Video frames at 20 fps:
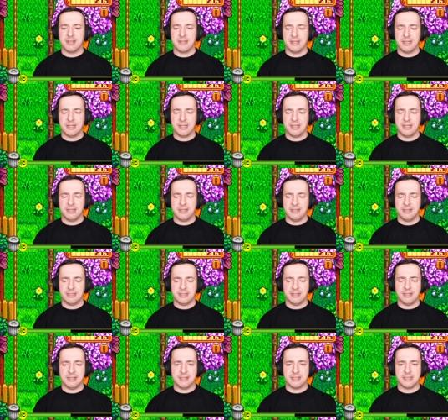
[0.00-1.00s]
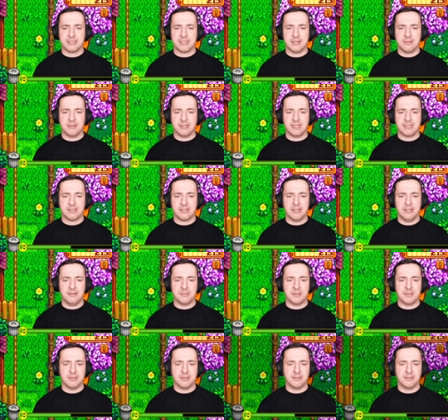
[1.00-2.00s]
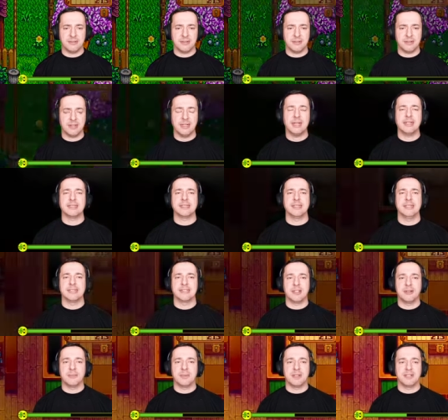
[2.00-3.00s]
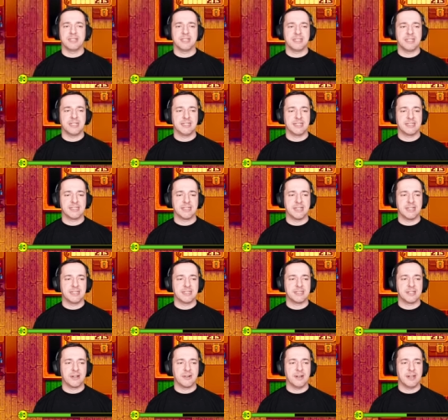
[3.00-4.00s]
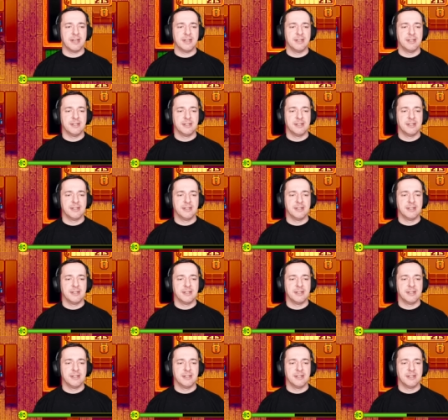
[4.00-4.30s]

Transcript: Uh, I don't understand why that's not open. Yes, it is open. I just hit the sign. Sorry.